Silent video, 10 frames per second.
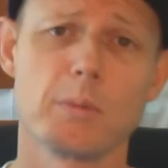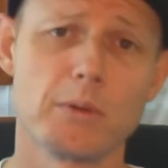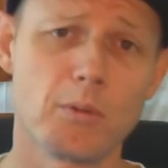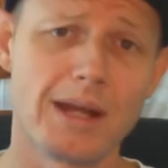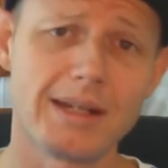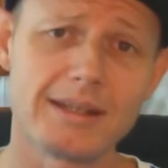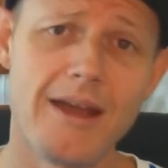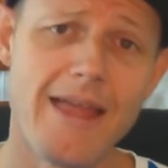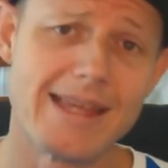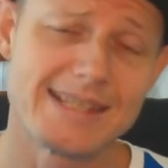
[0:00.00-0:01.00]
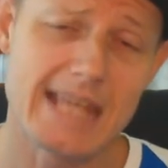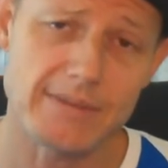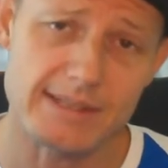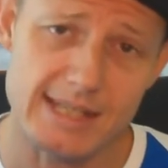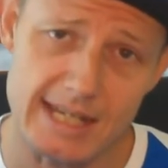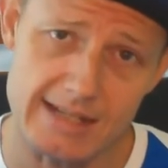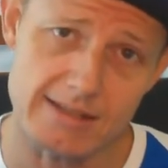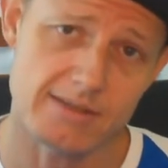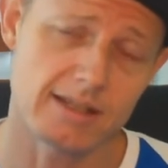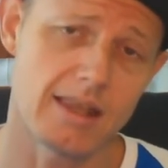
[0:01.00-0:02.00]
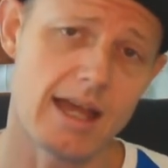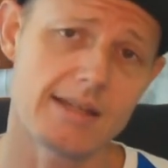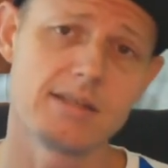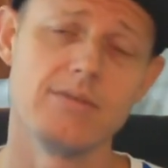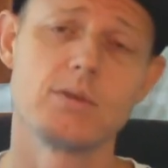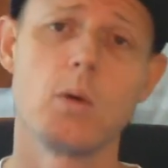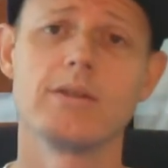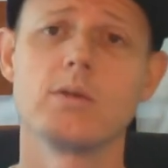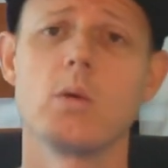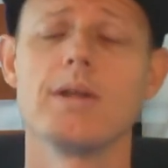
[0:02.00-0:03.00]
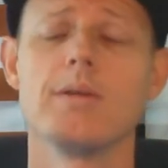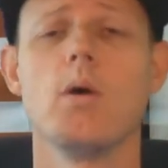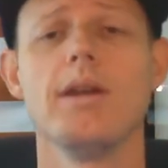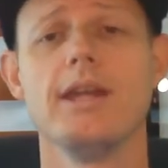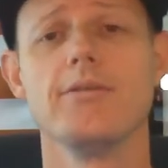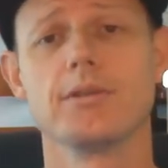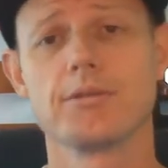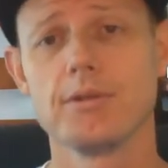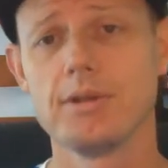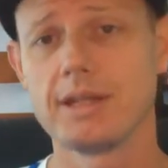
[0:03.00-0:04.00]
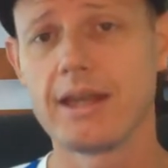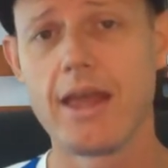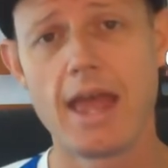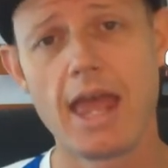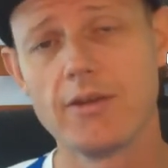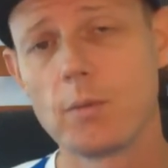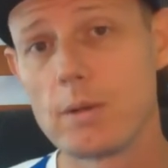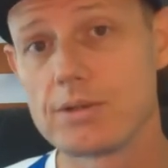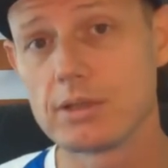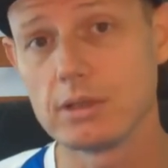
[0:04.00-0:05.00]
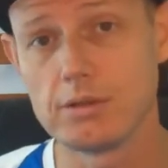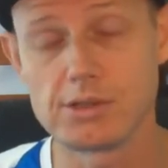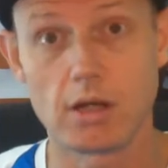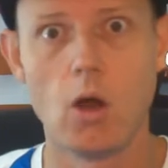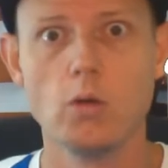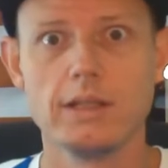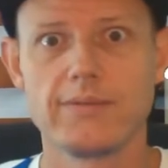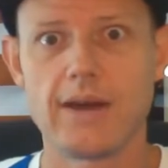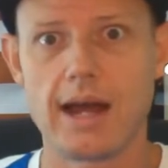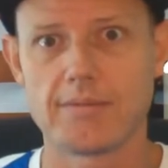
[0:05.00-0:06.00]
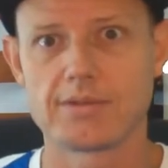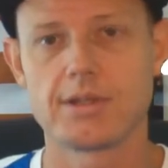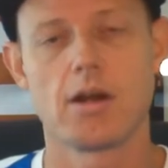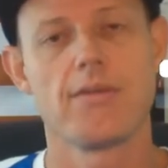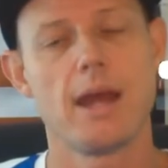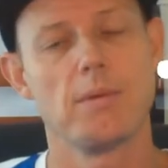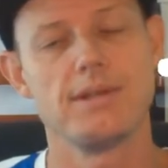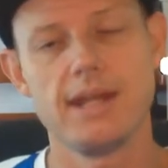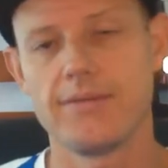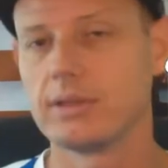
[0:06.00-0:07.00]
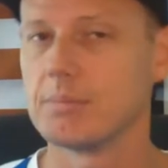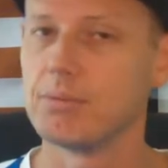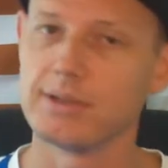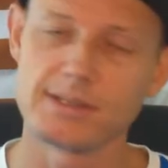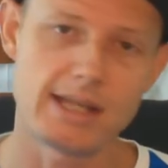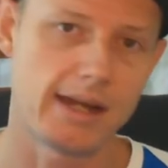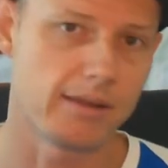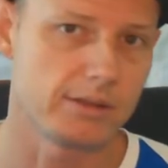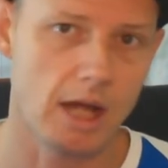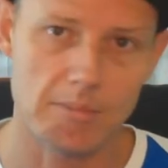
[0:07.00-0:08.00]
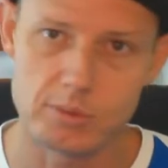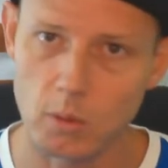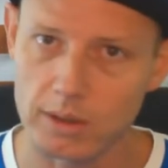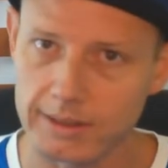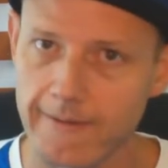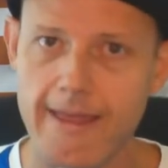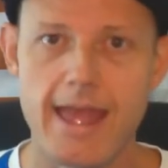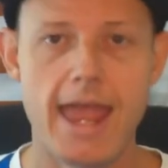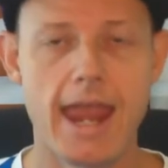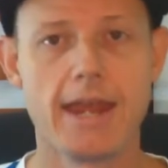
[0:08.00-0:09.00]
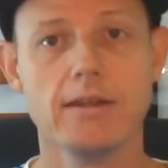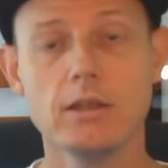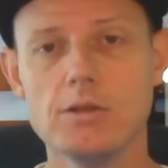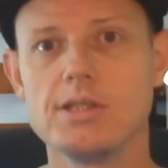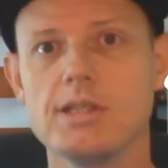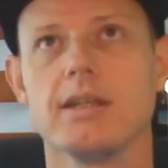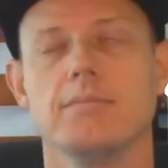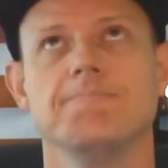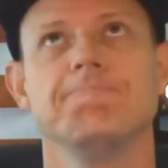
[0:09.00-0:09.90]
we were ranked 17th in the class of 2021 in recruiting, and if we were to lose our only 5-star, that would definitely put us out of the top 20. And losing